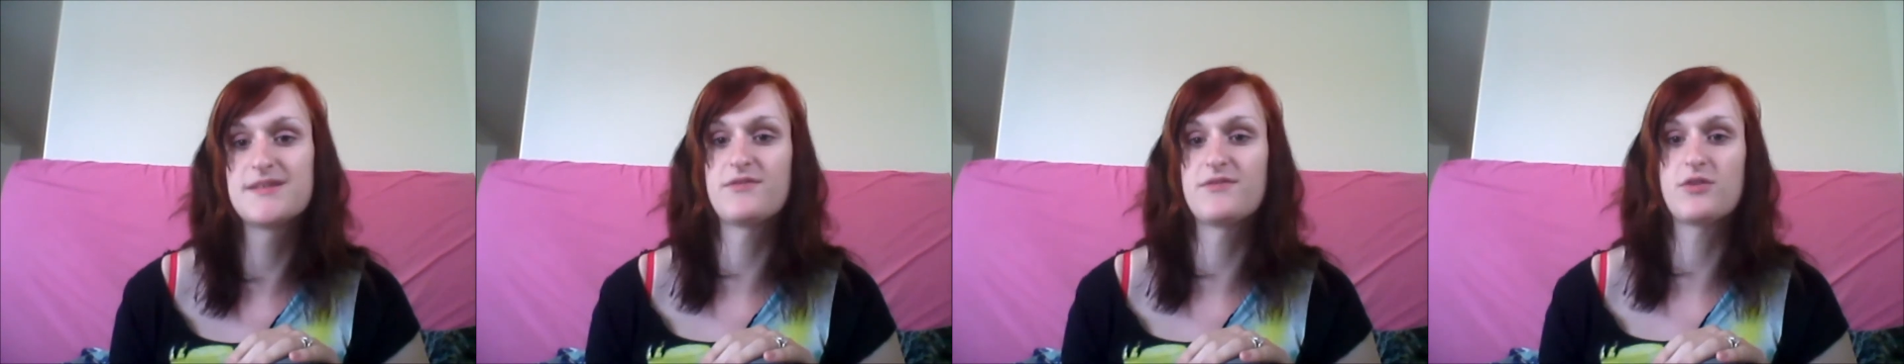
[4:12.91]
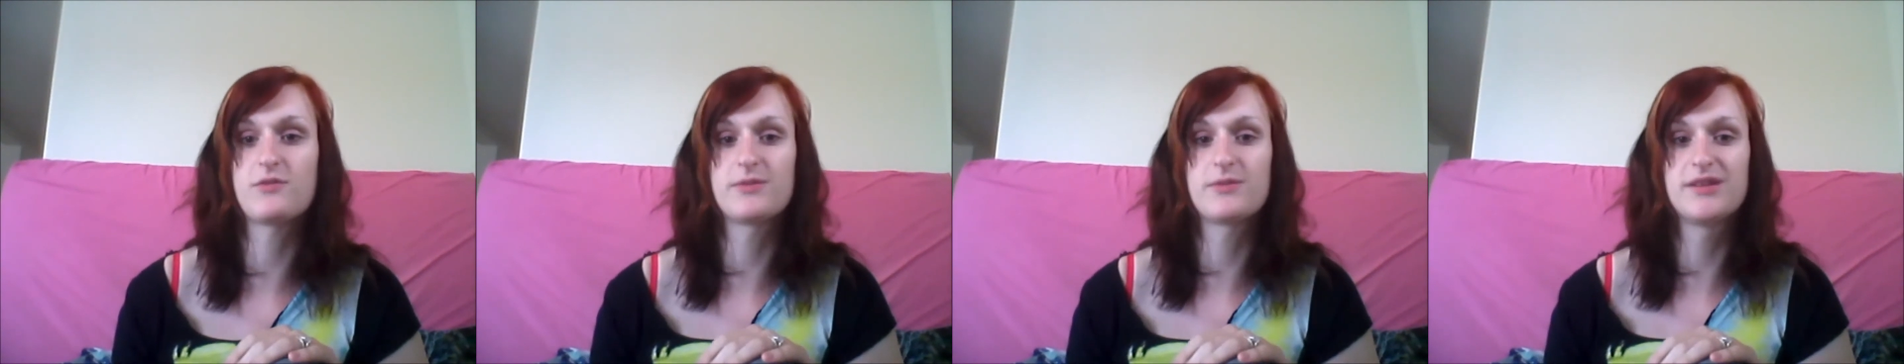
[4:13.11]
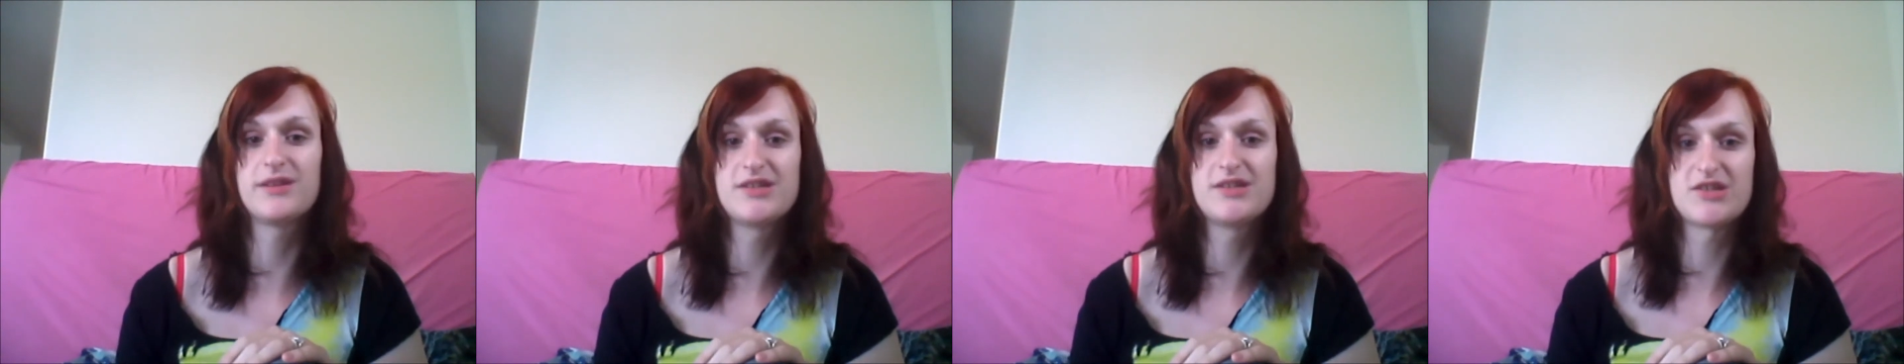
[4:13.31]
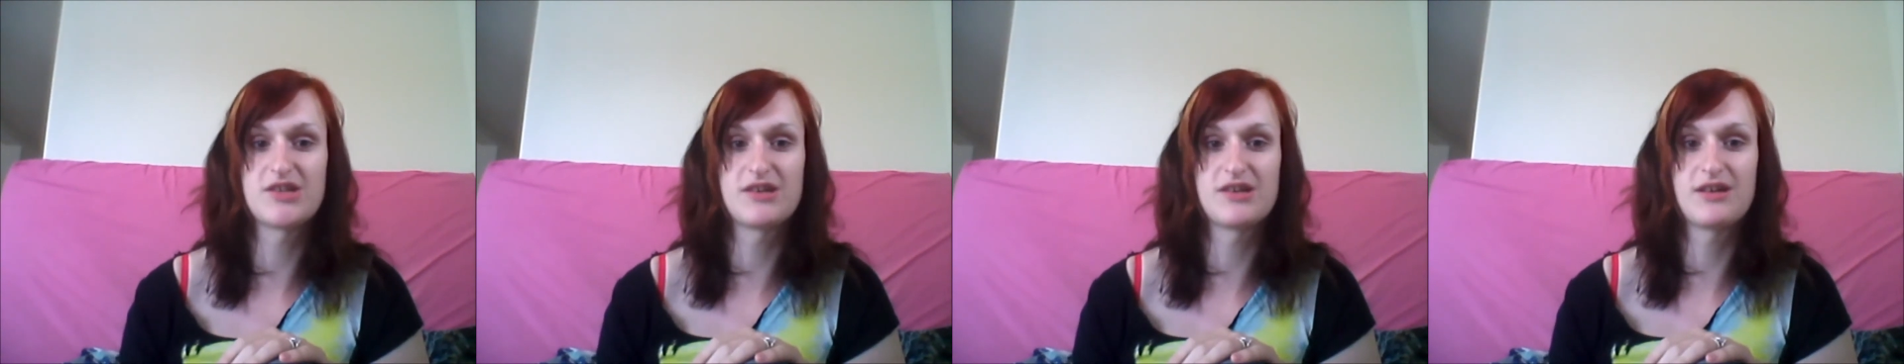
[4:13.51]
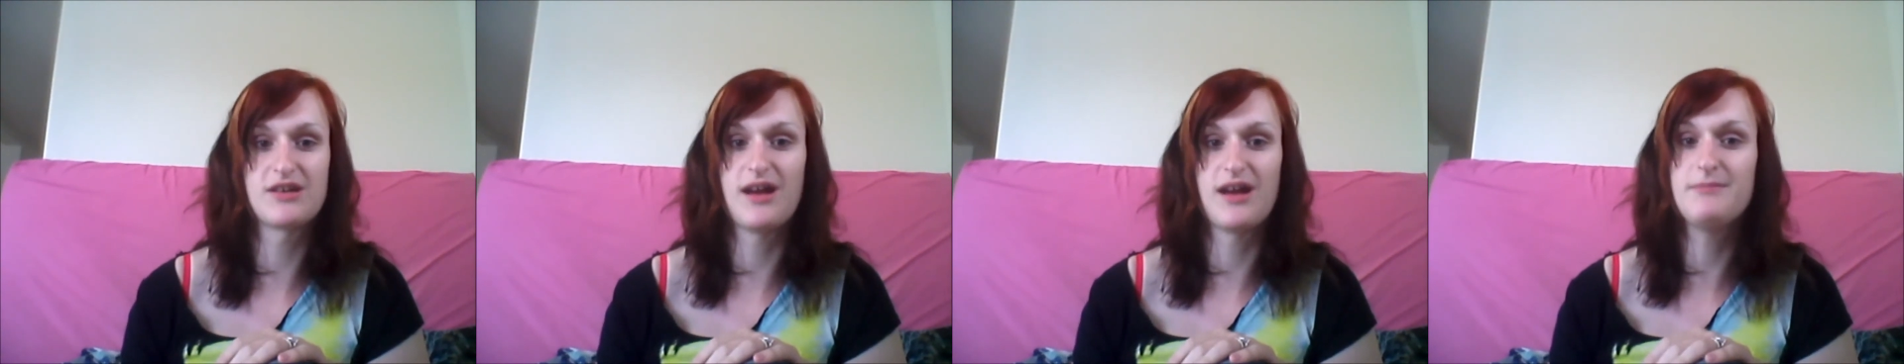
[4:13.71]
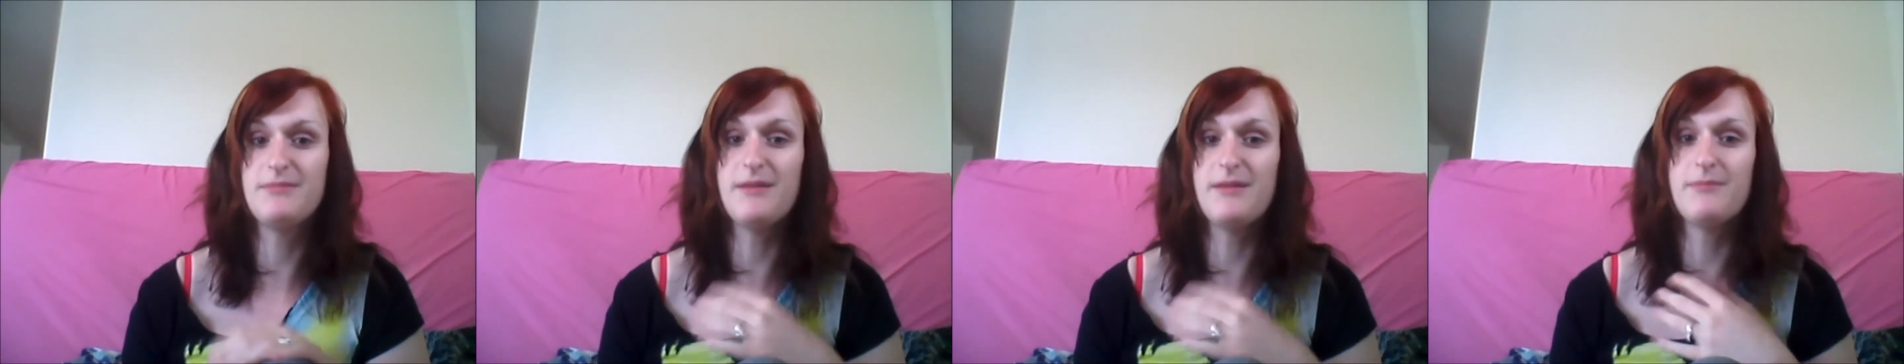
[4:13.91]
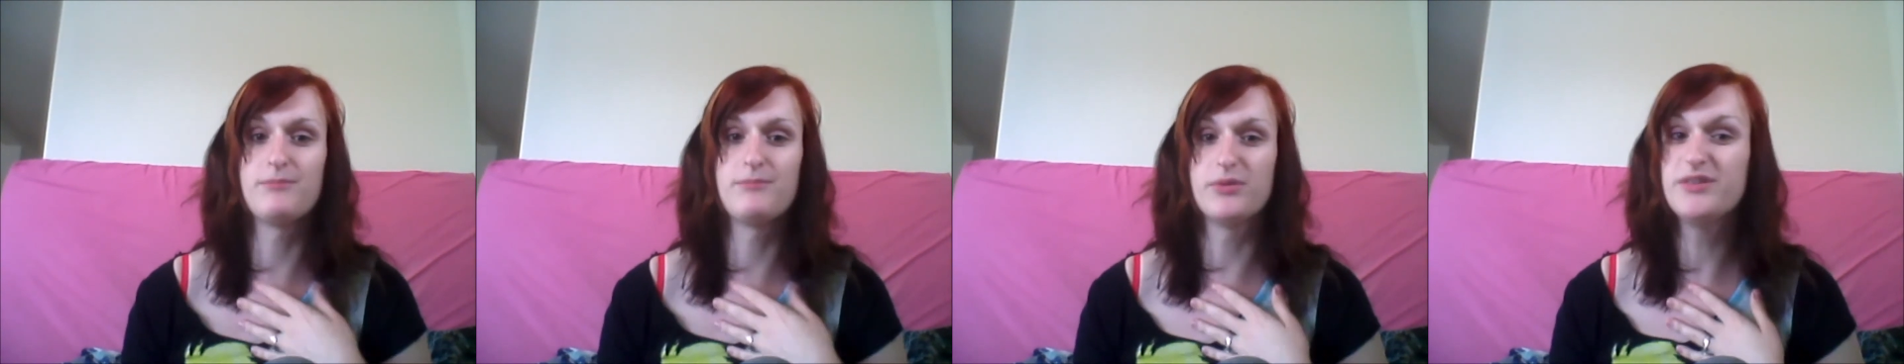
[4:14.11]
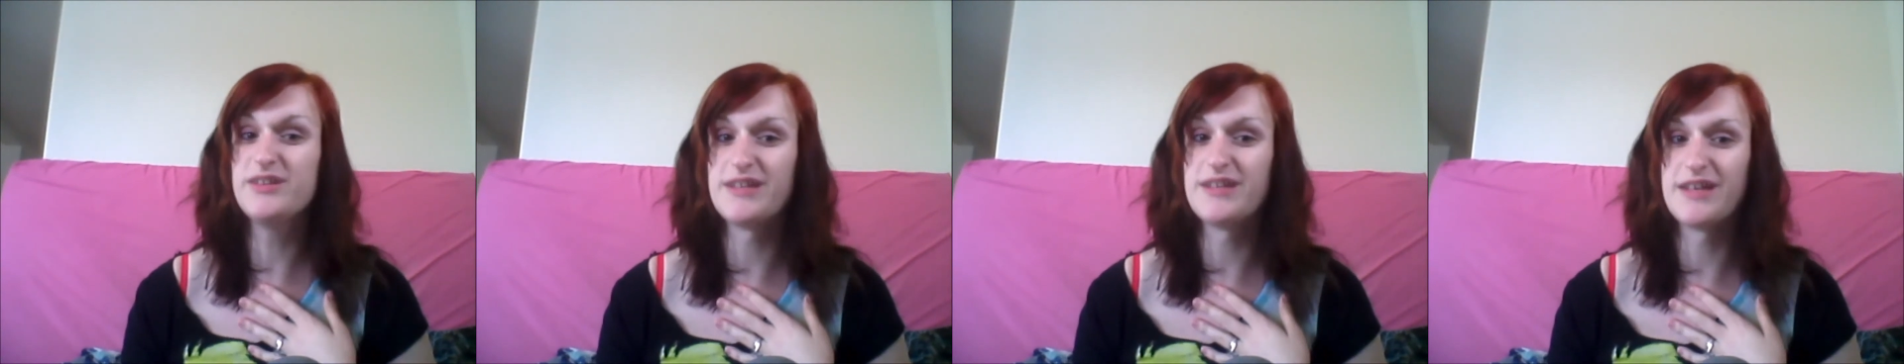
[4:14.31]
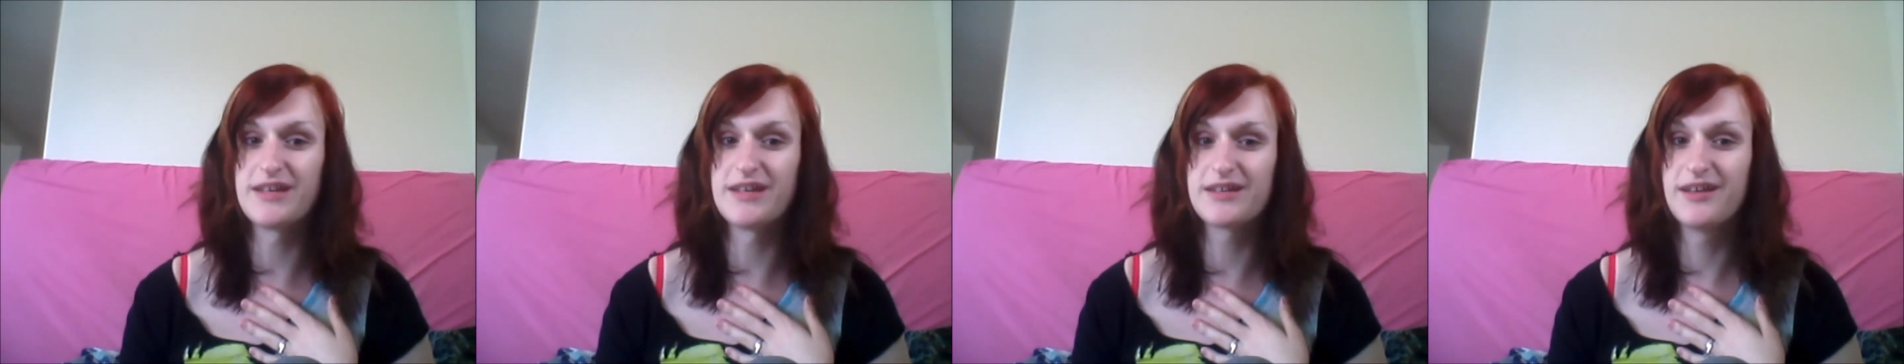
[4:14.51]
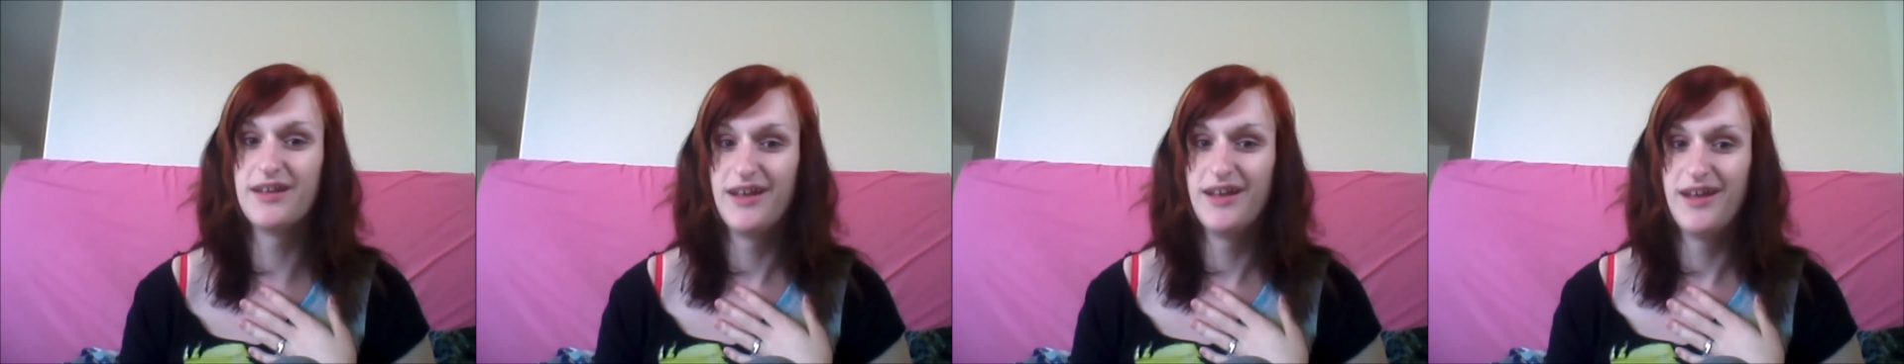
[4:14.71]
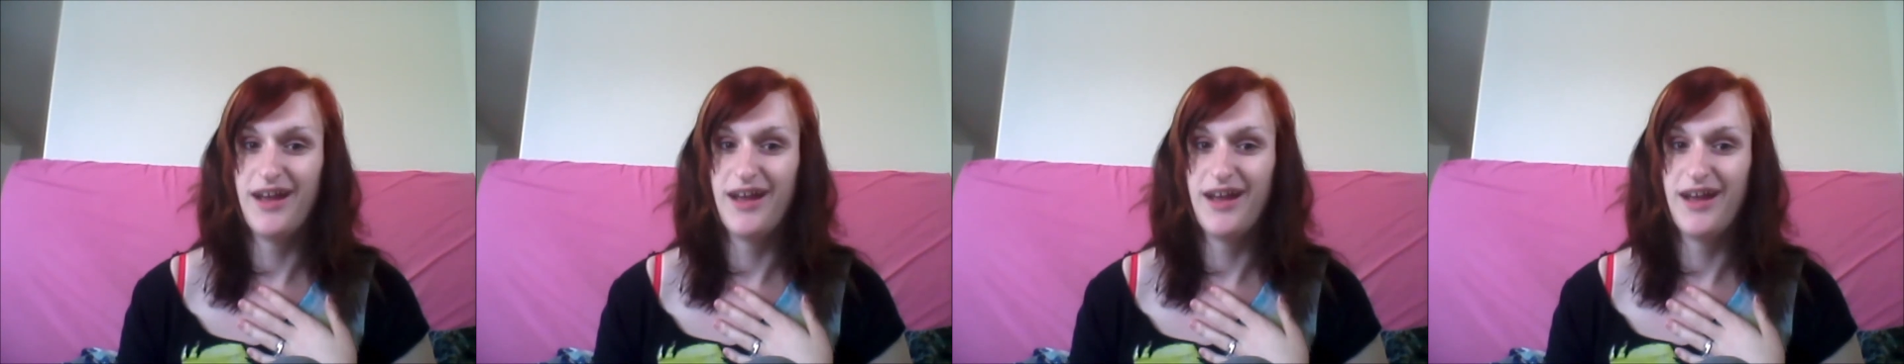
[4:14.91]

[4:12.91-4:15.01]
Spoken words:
of their religion. I'm not bullying.